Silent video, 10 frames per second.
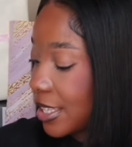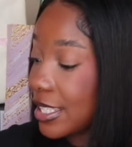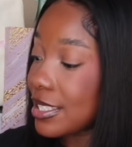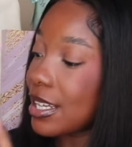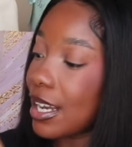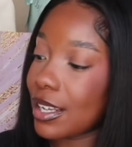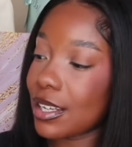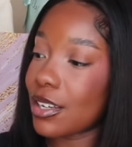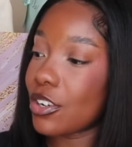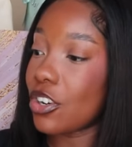These
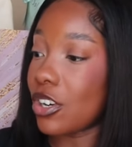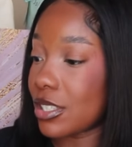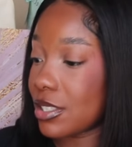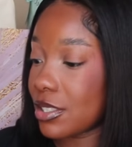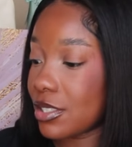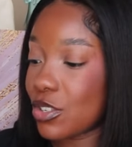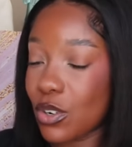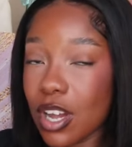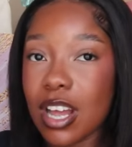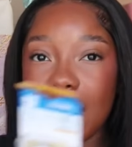I got
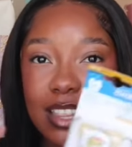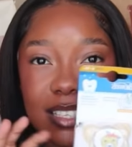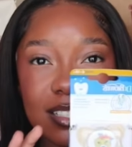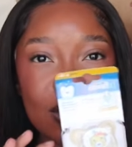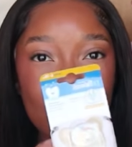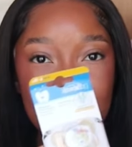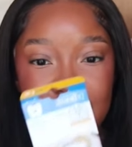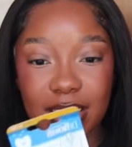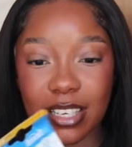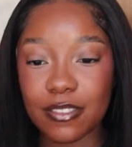as a
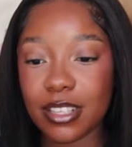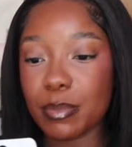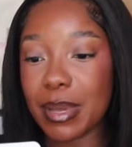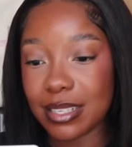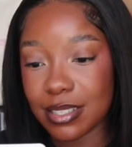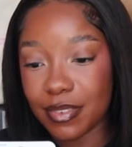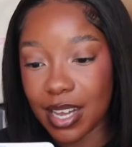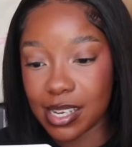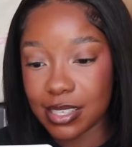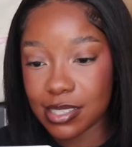gift. They're
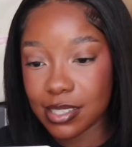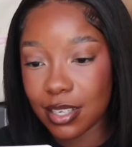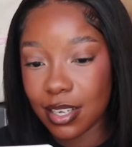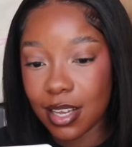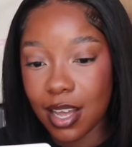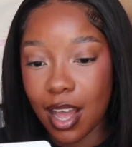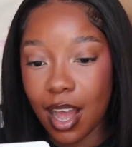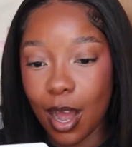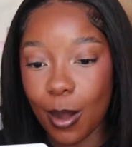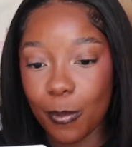pacifiers
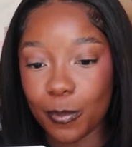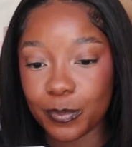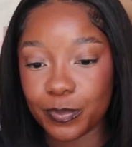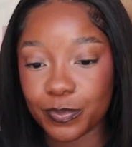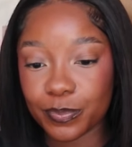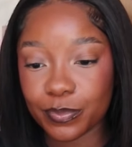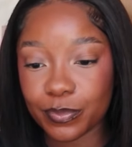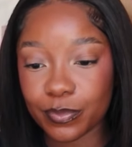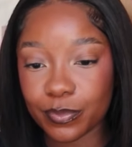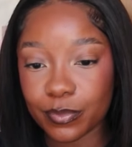
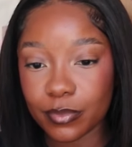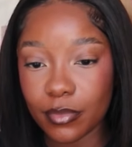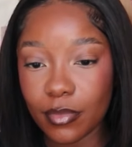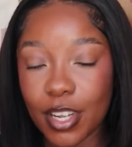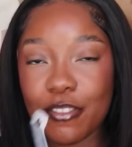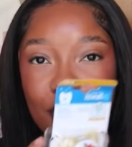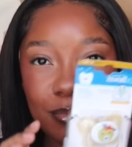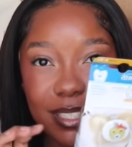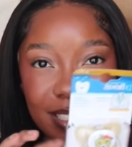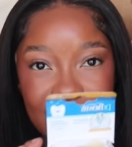from
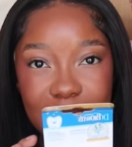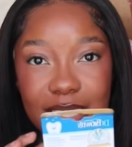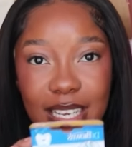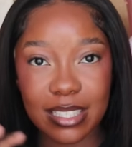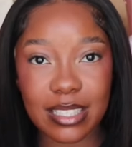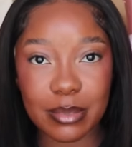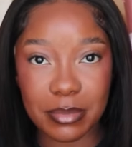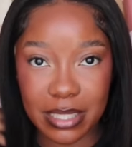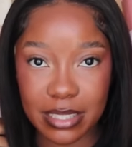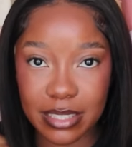6 to
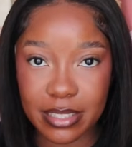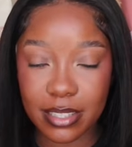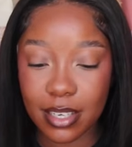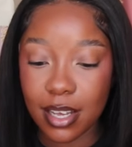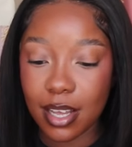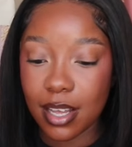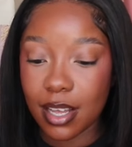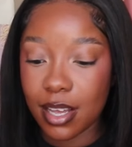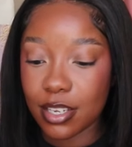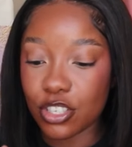18 months.
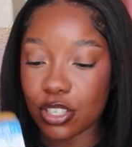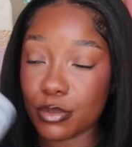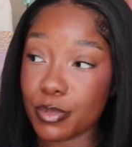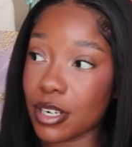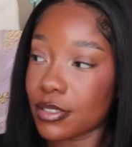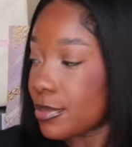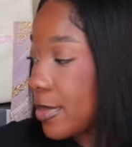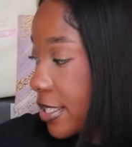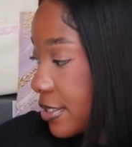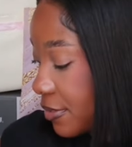Dr. Brown's
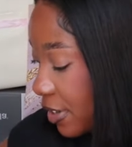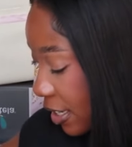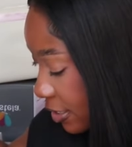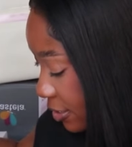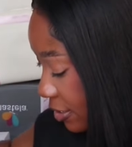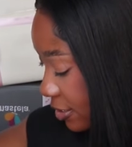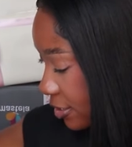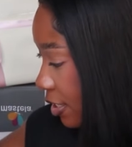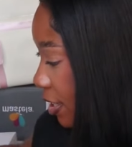pacifiers.